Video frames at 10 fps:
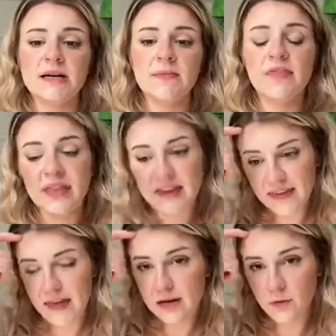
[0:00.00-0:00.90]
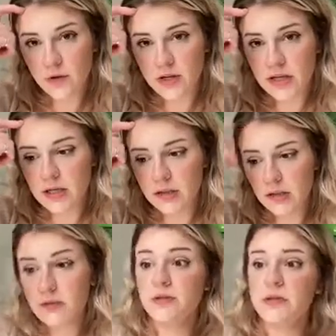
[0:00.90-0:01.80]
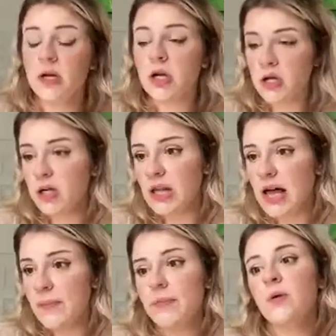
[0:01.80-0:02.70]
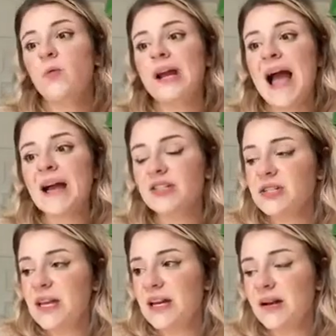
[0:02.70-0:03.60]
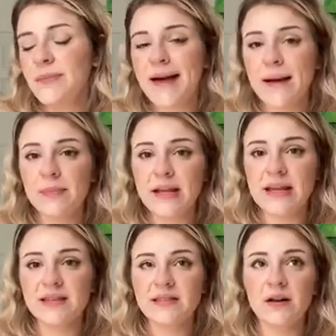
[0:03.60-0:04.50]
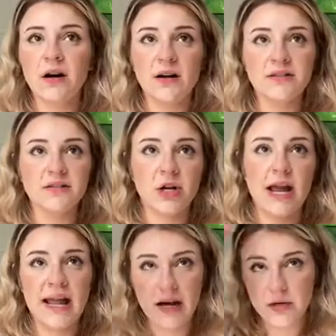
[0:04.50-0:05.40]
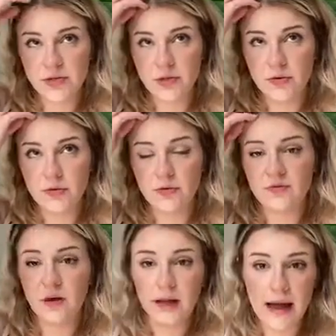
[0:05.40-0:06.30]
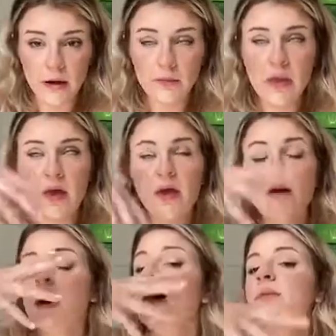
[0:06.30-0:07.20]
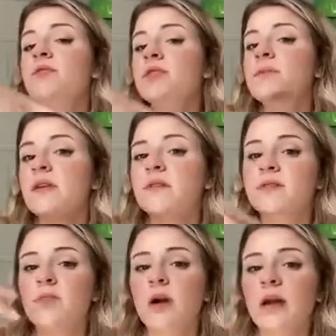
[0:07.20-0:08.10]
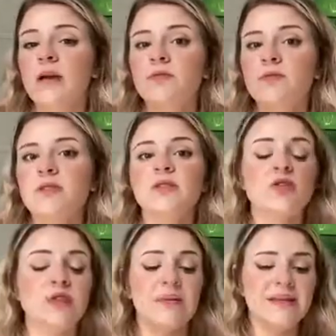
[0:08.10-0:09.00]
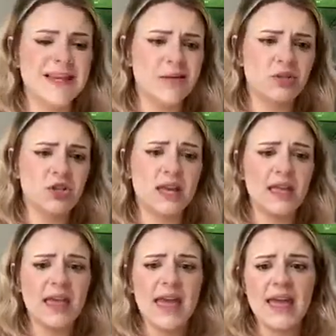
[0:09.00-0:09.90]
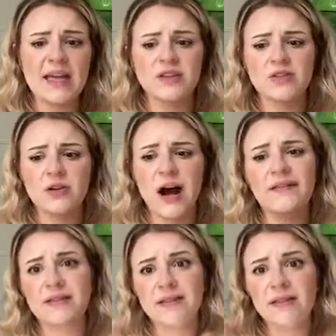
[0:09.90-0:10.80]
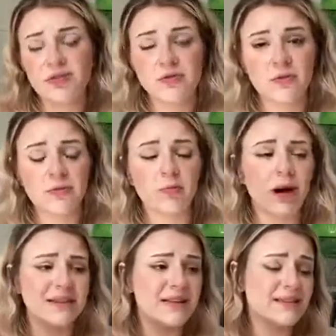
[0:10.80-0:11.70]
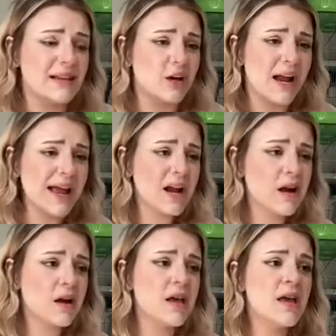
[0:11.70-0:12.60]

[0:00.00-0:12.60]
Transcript: thinking that it would loosen the curl up. But what actually ended up happening is it caused her hair to fall out. Just because the product was extremely damaging, and obviously she was over processing her hair.